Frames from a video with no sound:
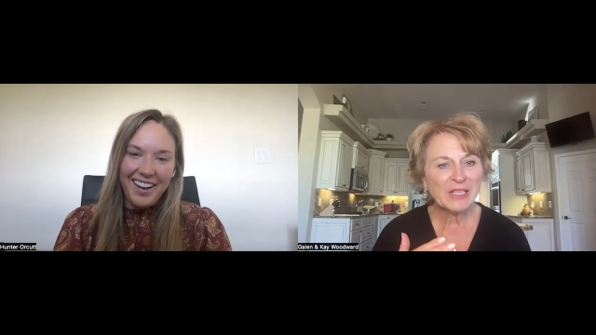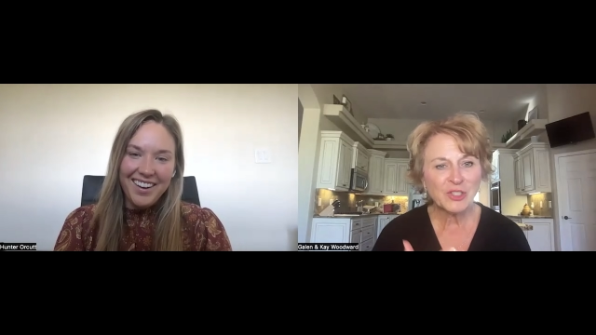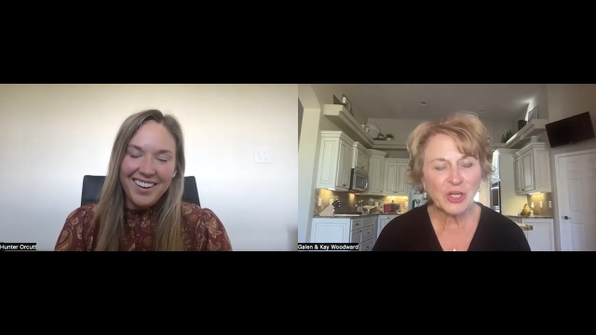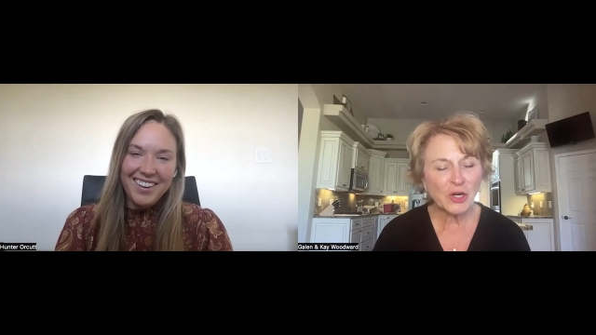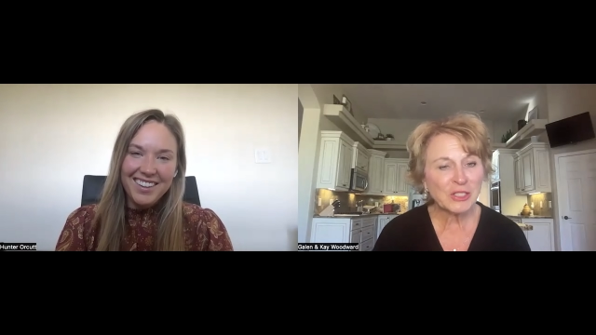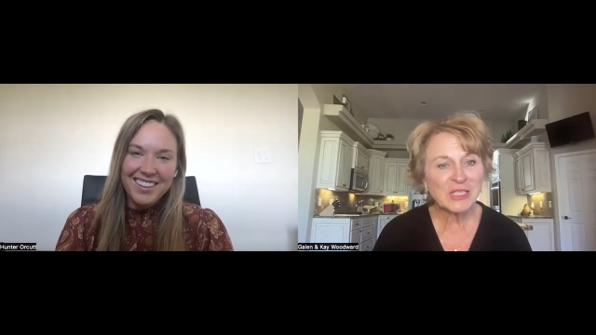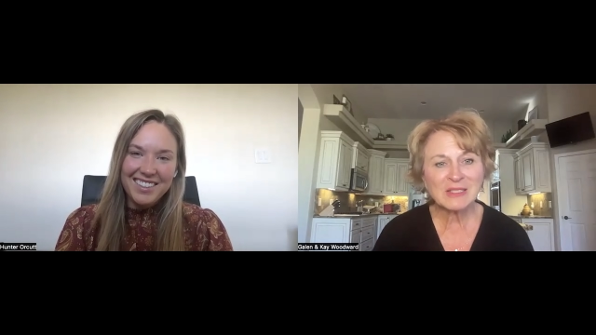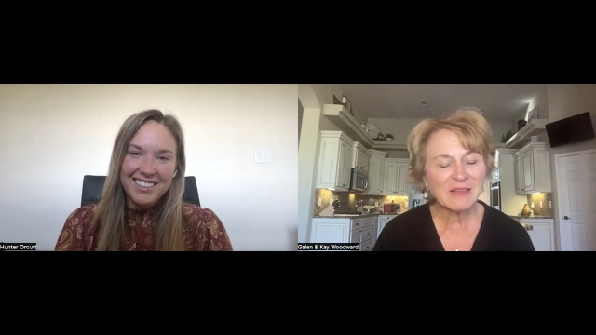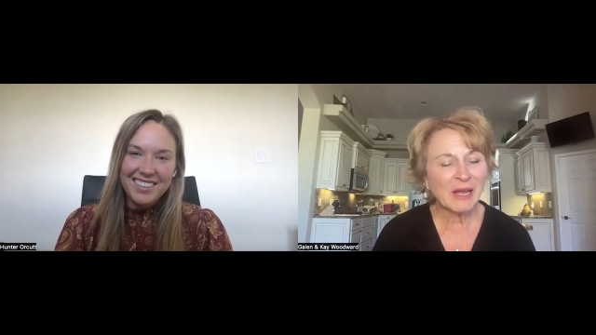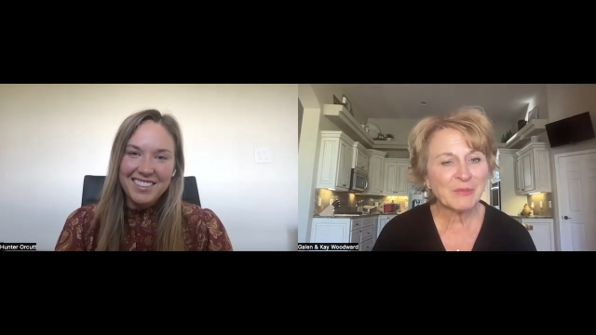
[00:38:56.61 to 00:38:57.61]
Speaker 1: he shares
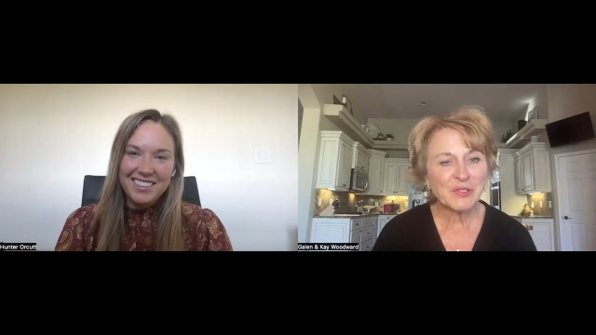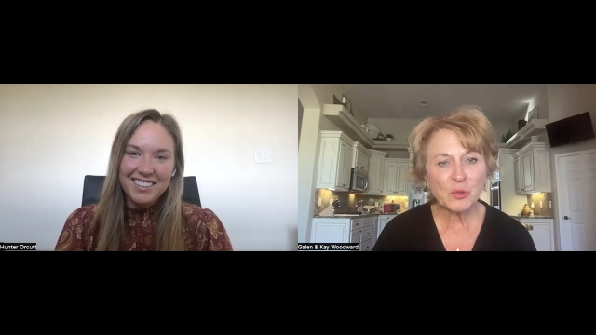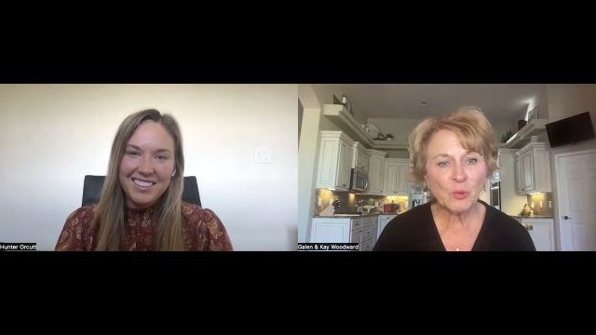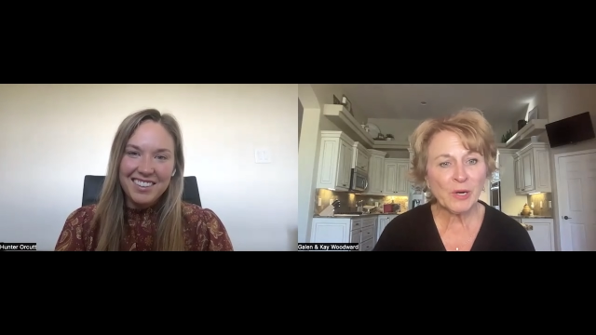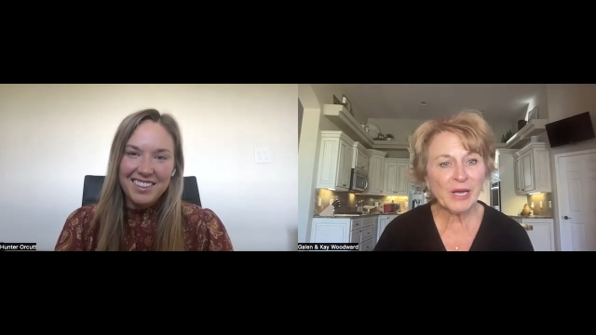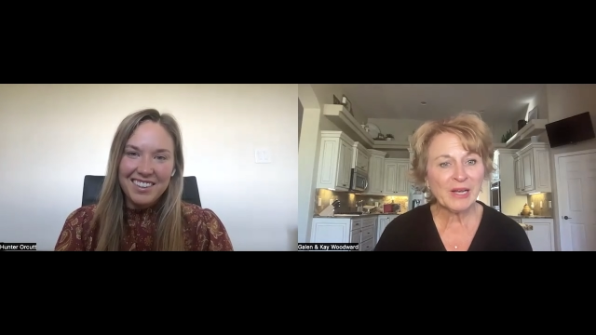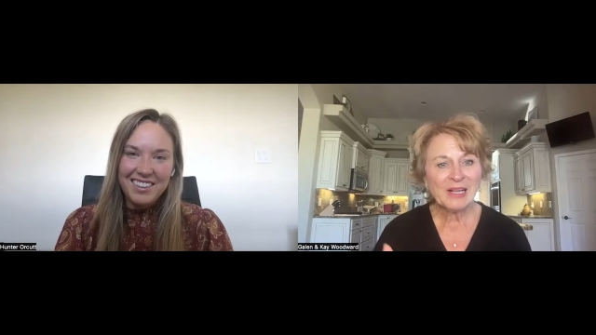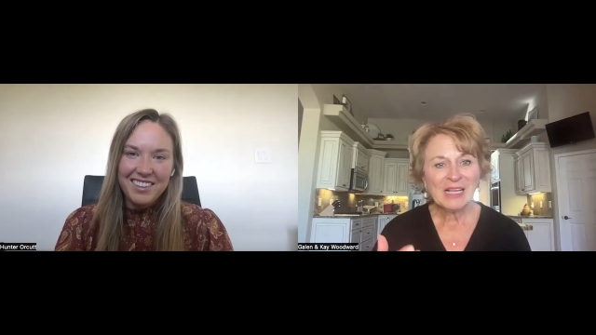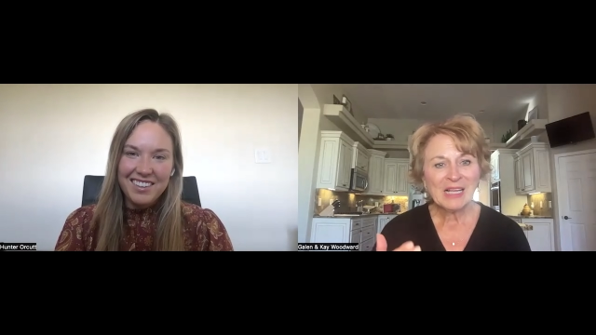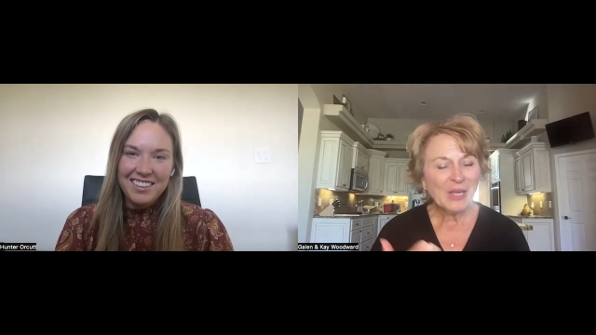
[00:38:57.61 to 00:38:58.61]
this same story.